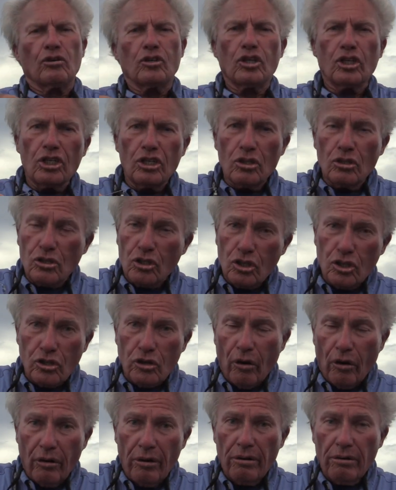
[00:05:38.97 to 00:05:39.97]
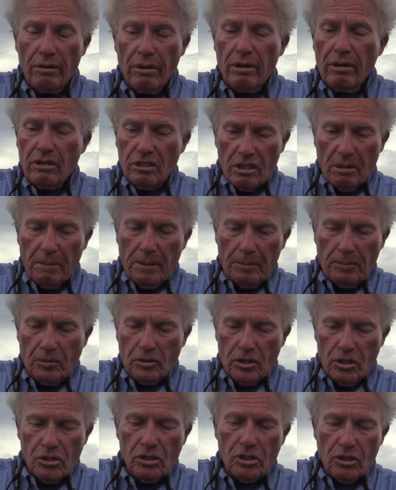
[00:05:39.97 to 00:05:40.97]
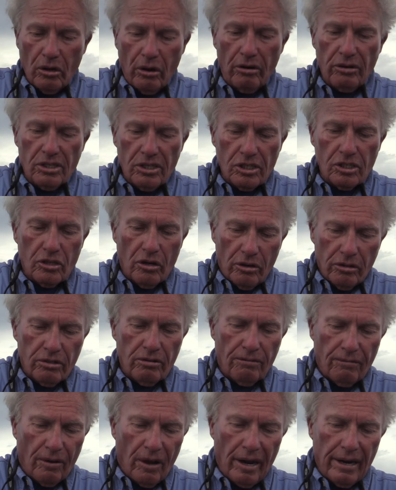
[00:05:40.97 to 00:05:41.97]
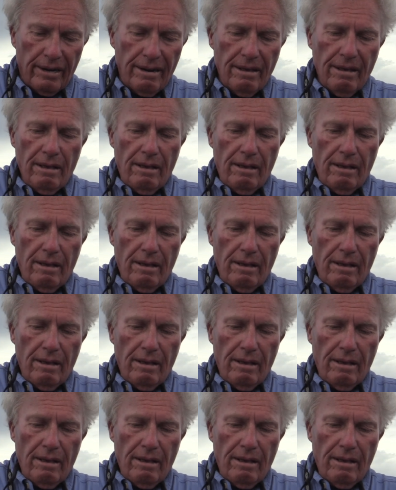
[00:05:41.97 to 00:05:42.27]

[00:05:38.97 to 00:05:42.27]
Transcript: You can use a skirt. Some people use skirts and skirts are fine.